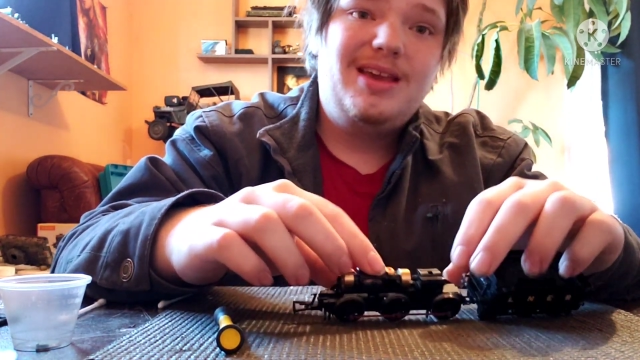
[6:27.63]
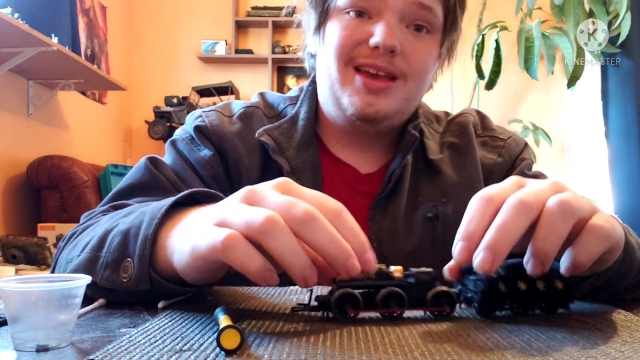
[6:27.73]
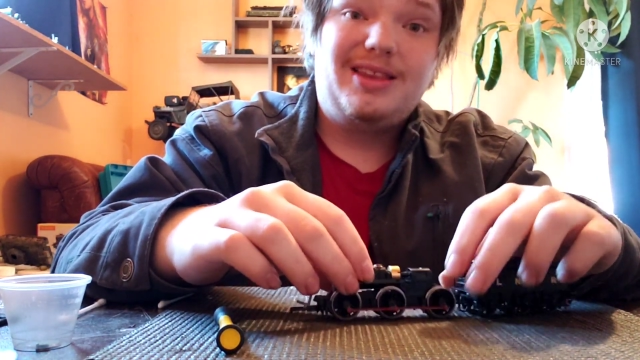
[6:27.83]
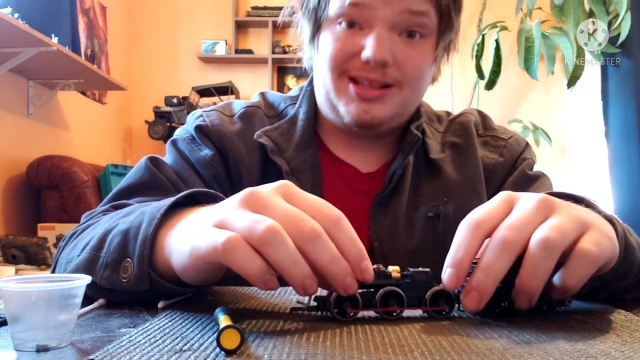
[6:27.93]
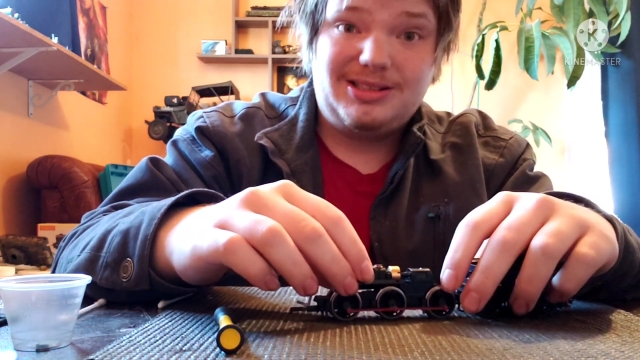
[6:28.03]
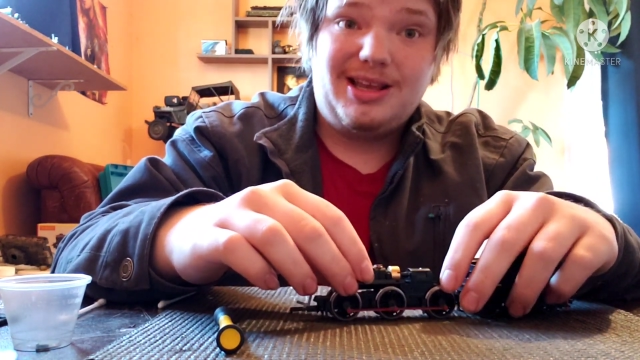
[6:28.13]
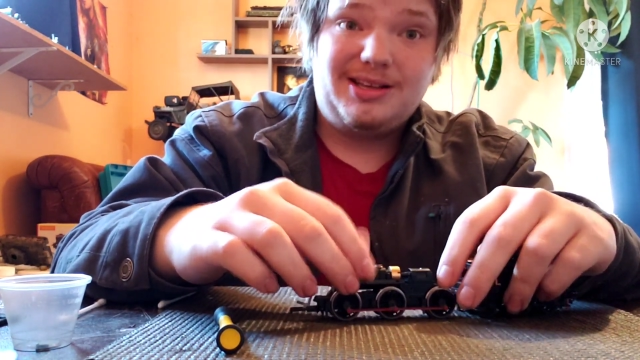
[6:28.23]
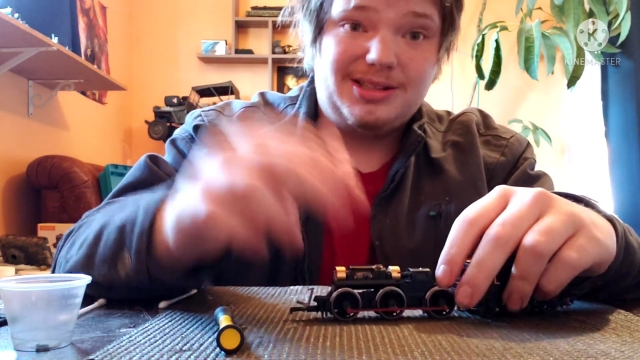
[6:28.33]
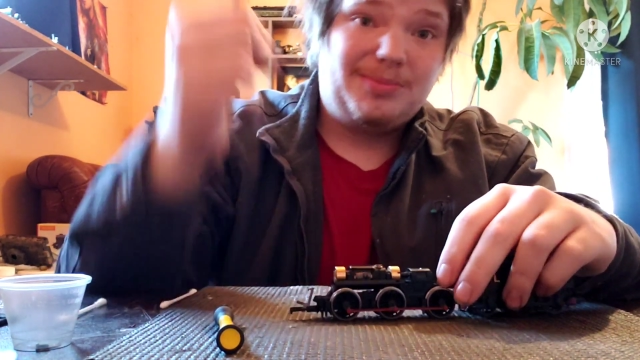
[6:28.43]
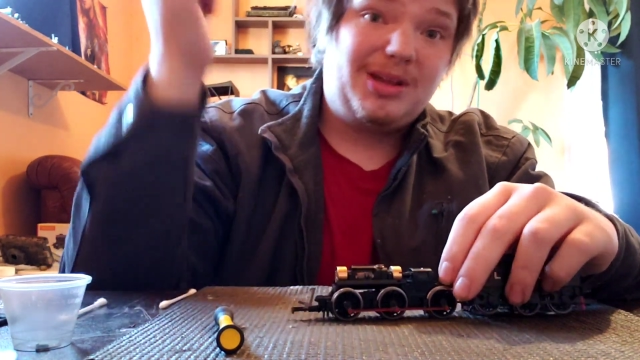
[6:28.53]
and that's
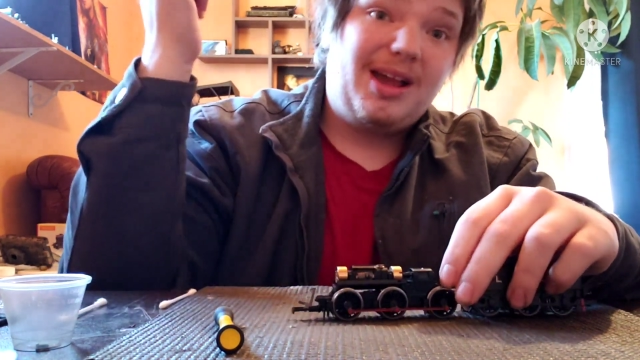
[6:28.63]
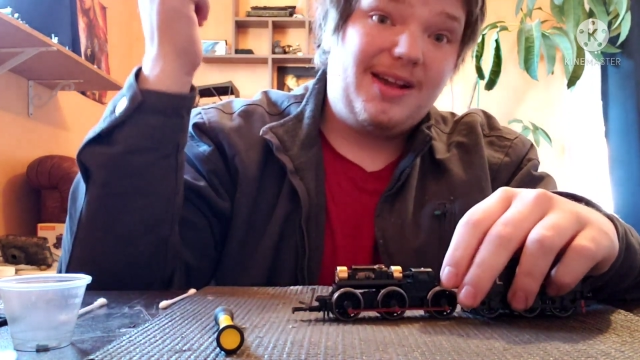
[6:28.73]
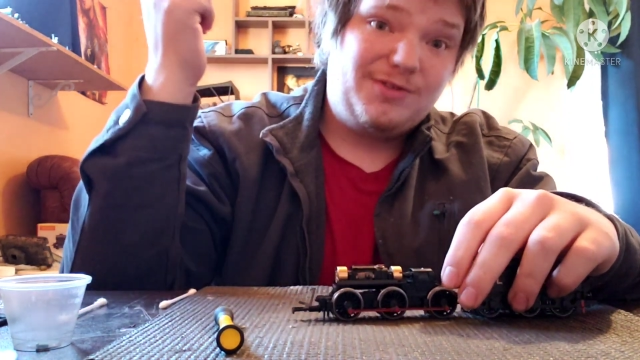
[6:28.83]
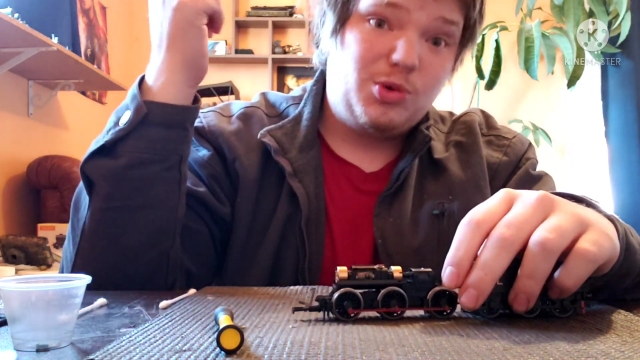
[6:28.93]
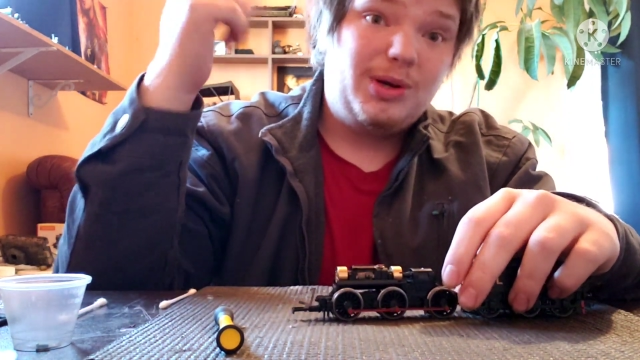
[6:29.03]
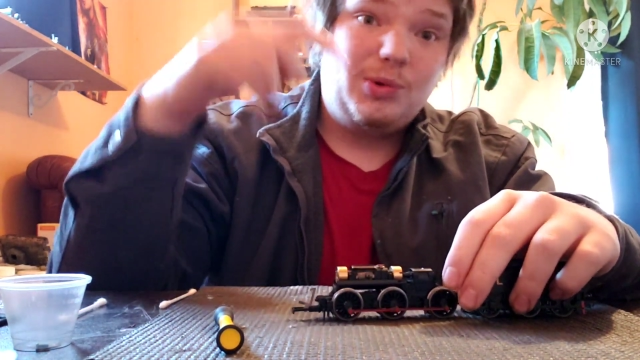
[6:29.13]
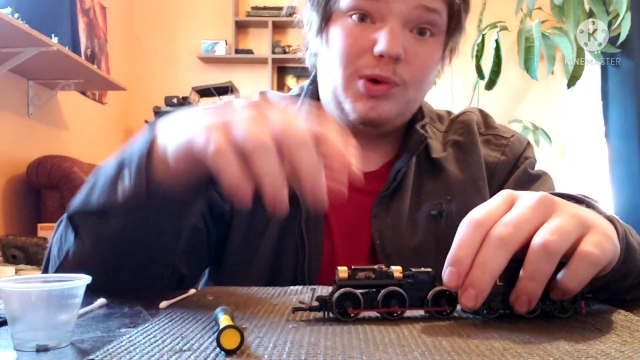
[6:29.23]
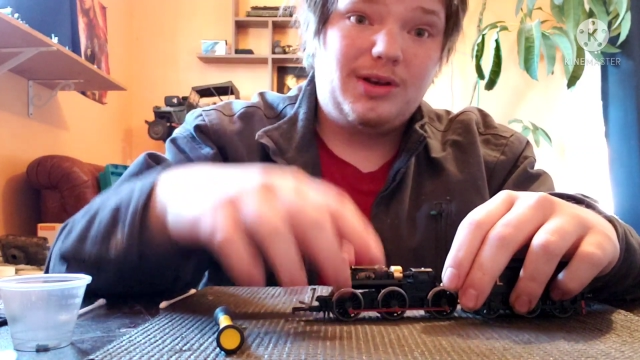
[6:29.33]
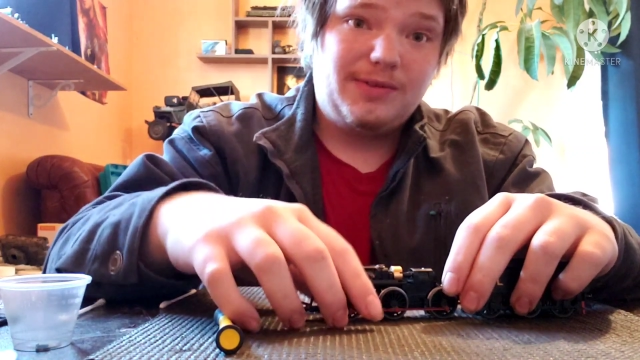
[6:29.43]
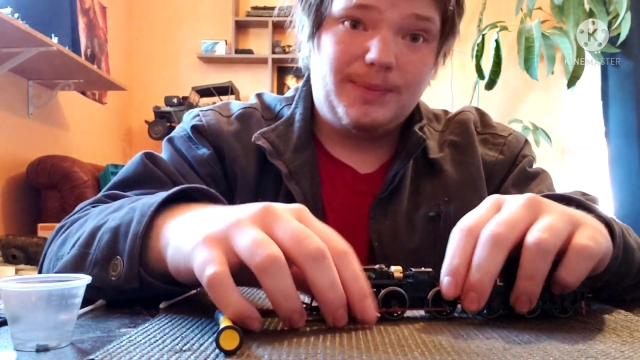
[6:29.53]
saying something. I have
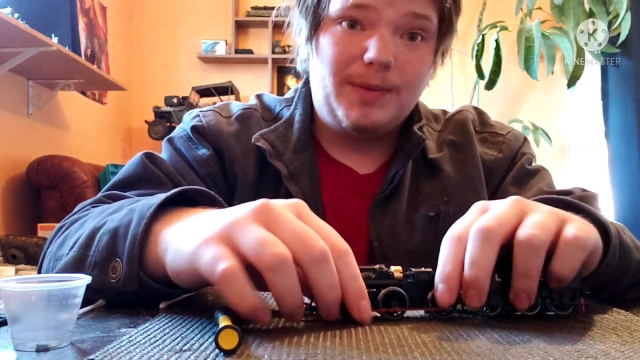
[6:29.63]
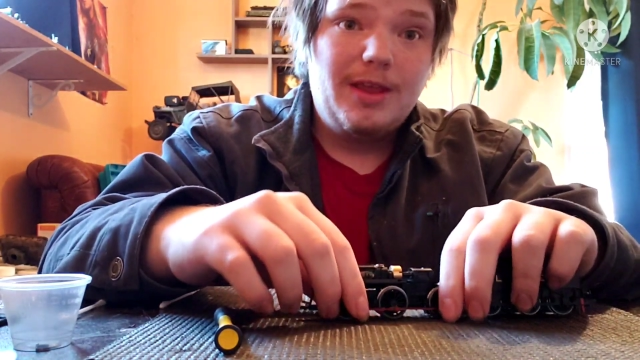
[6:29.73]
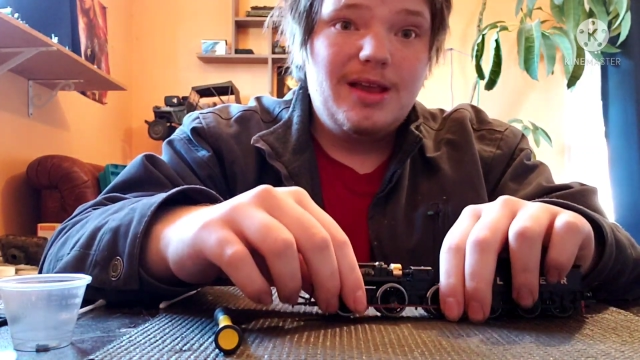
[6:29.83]
21 of them.